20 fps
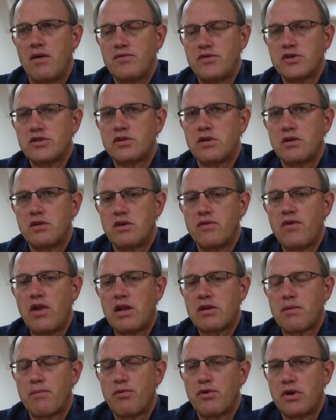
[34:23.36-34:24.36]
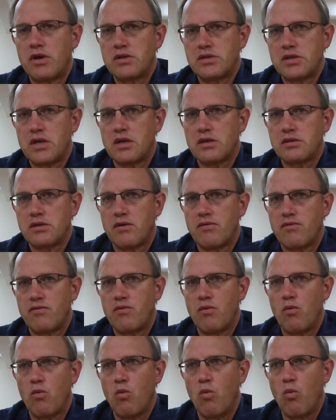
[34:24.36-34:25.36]
just developed a pretty good sense of
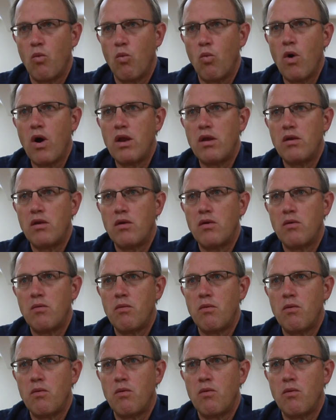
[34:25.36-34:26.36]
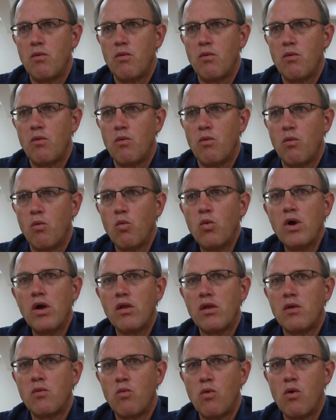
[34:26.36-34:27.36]
what
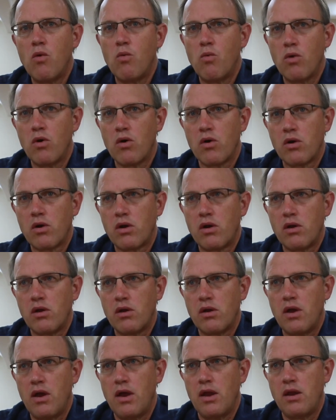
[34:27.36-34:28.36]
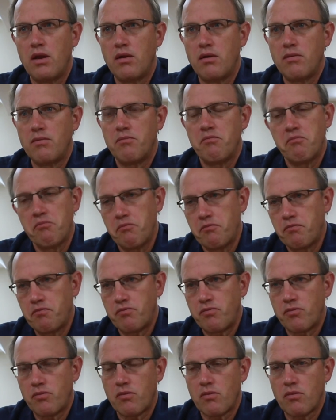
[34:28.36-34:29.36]
will and won't work, and
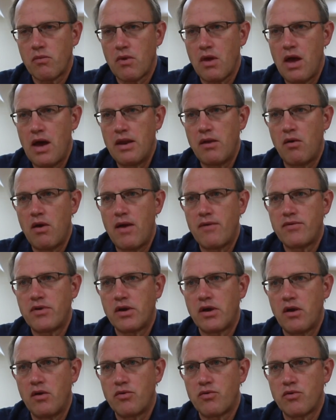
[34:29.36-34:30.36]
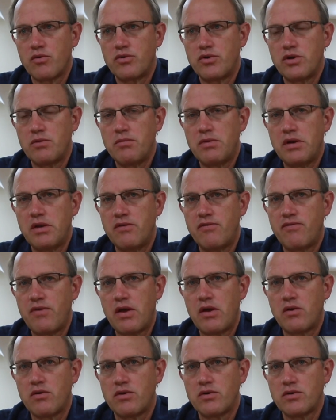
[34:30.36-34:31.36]
I don't have to go through too many
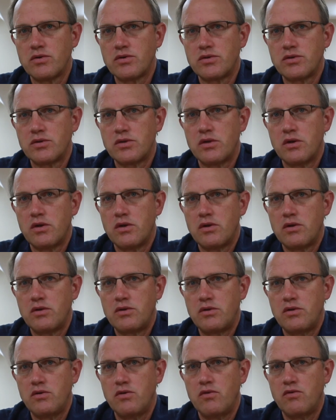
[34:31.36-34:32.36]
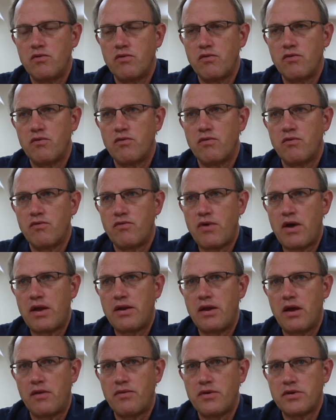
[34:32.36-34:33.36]
failures to
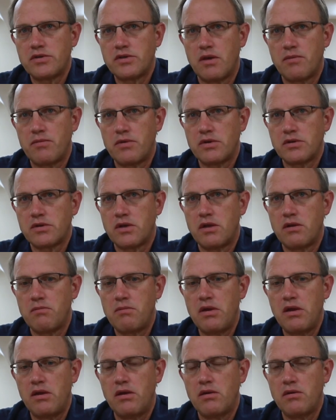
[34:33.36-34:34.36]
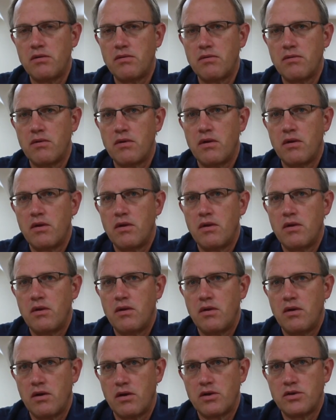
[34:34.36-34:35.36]
find out that something's going to be
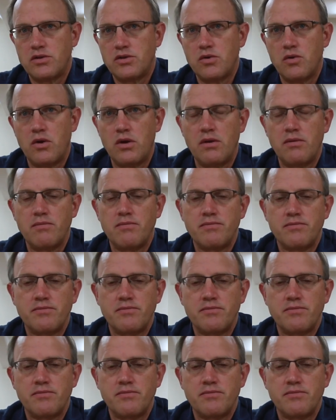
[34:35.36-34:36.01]
a good joint.